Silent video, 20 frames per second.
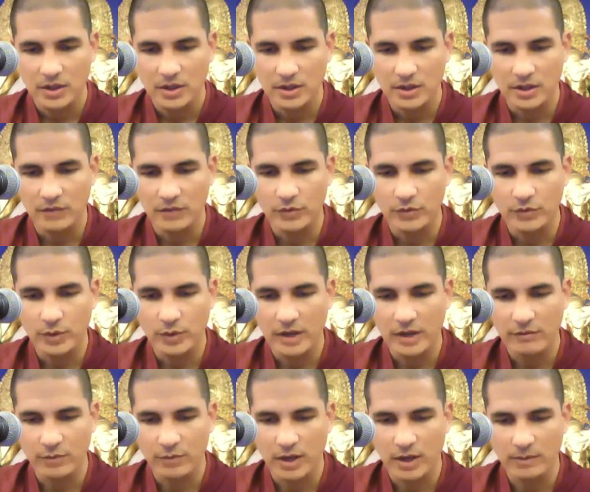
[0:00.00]
If you
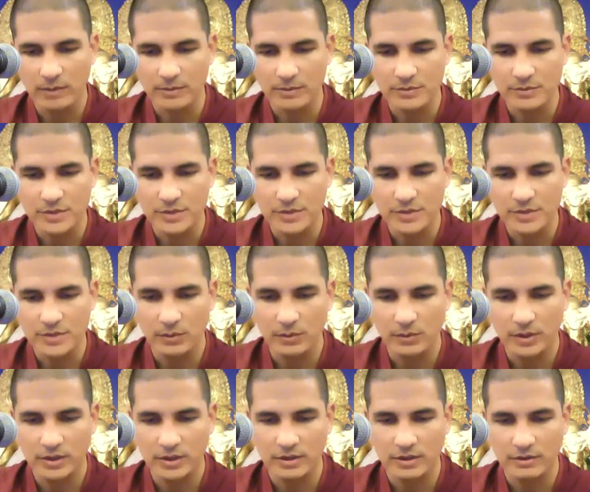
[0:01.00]
have problems, for
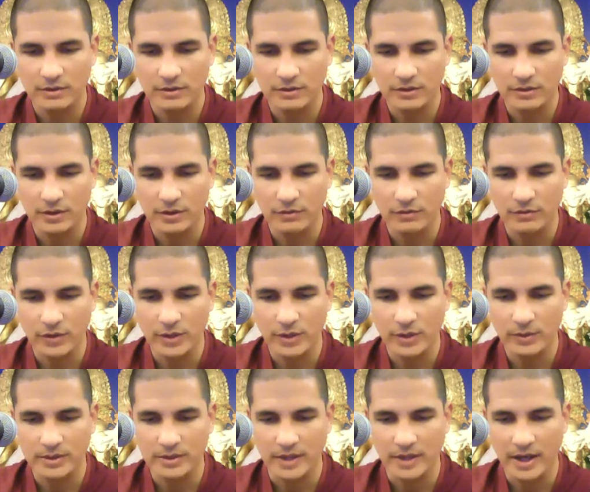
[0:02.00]

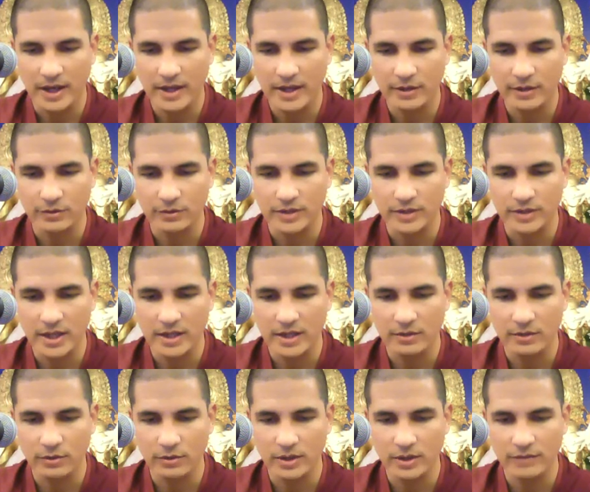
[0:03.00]
anyone dying or dead,
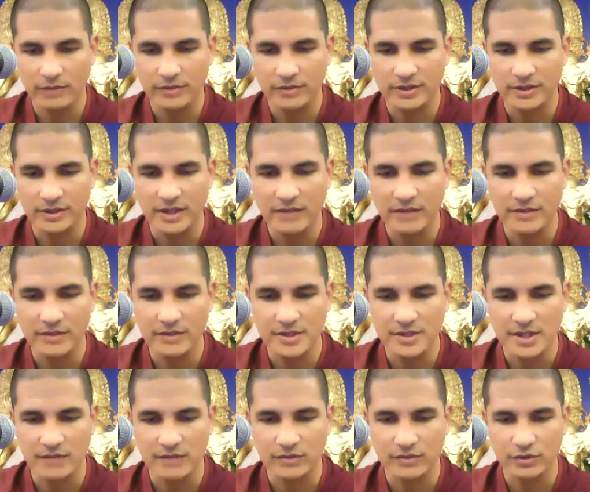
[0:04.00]
or if the
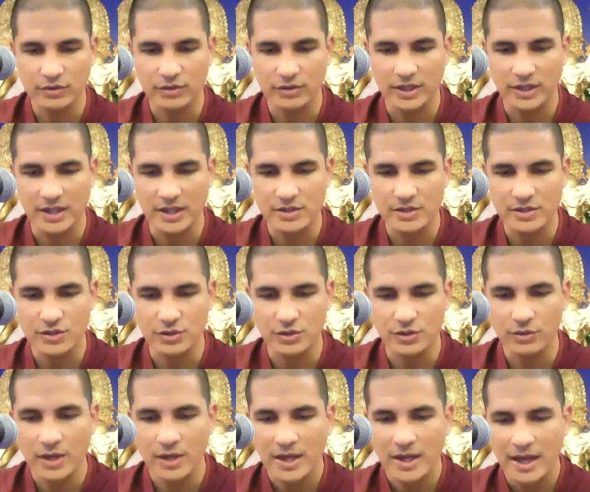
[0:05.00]
devas have turned against
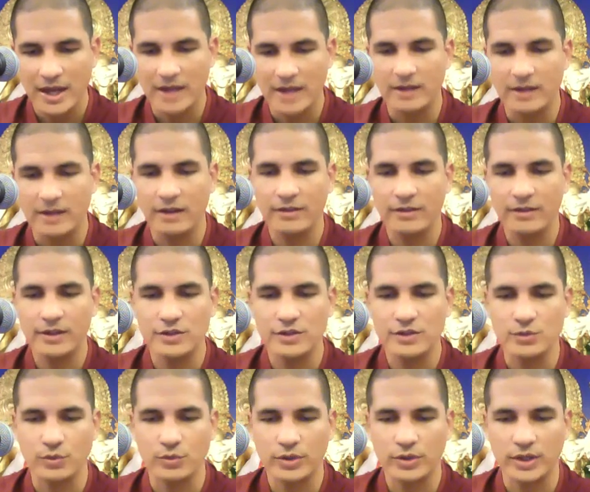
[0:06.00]
you and nothing is
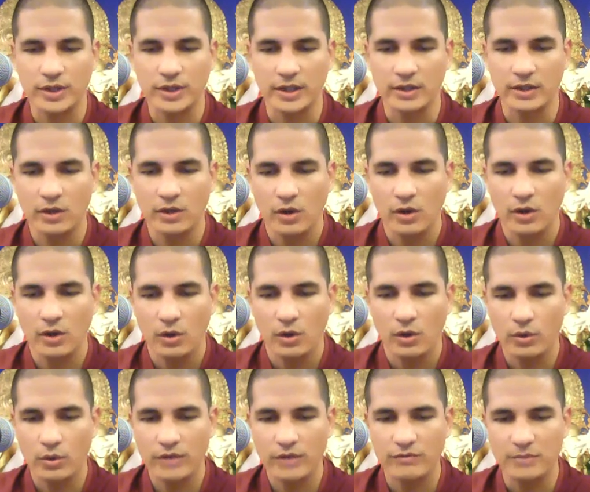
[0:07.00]
working,
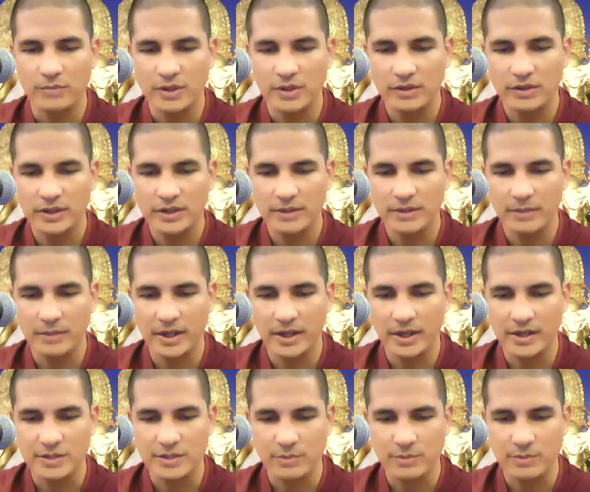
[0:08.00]
or if merely by
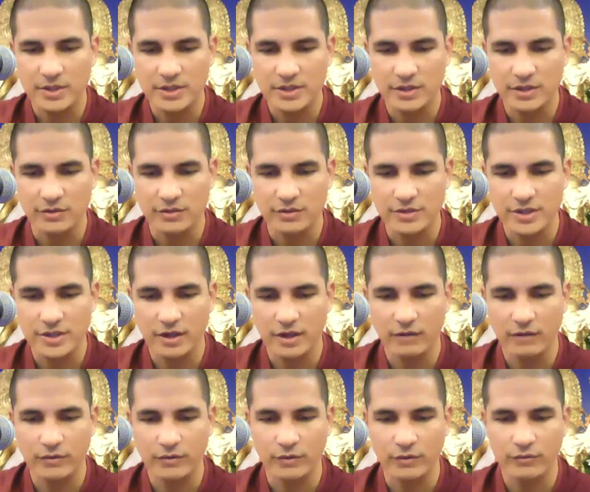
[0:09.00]
expressing
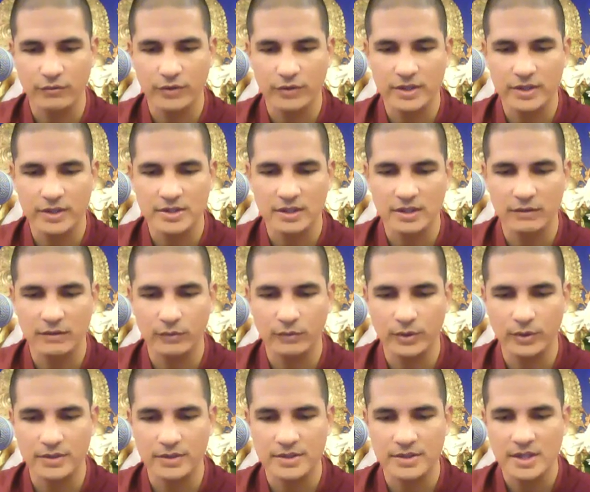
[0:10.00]
yourself, your friends, loved
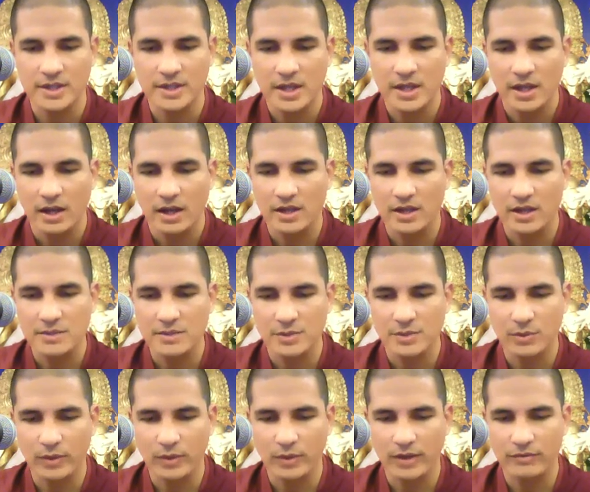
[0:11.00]
ones,
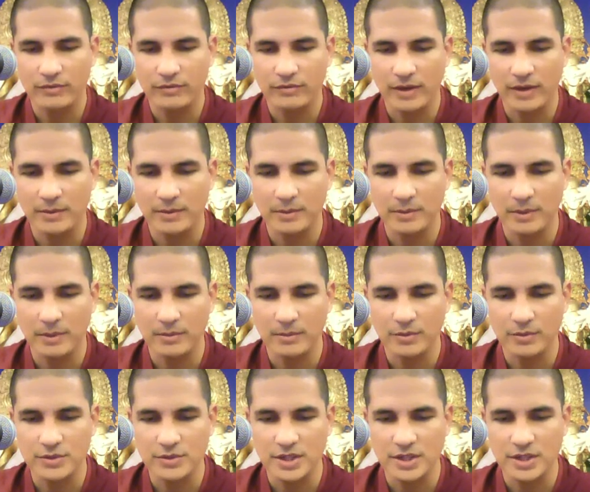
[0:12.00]
husband, wife, family
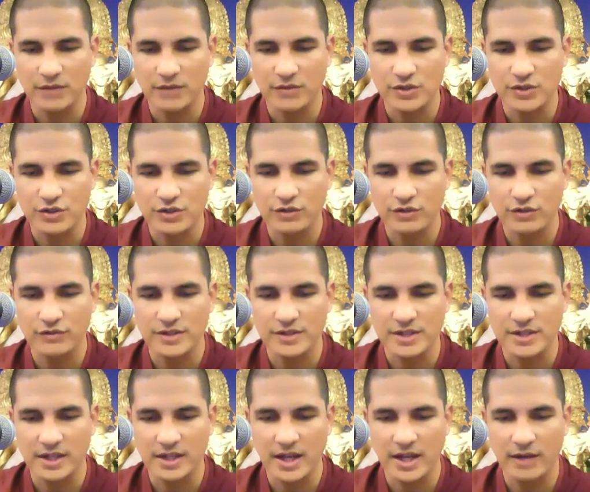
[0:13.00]
members, and even servants
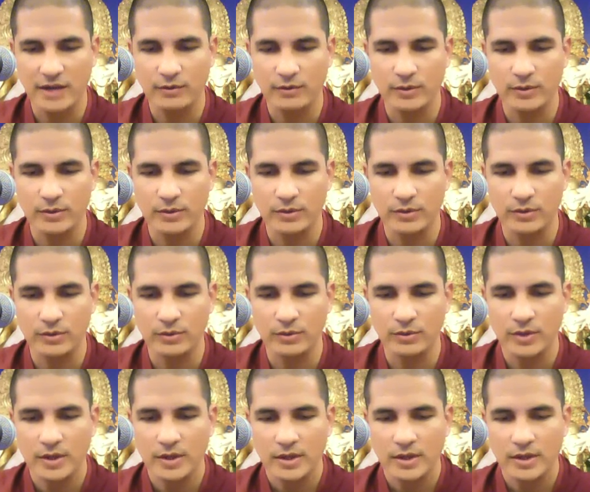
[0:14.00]
get angry with you,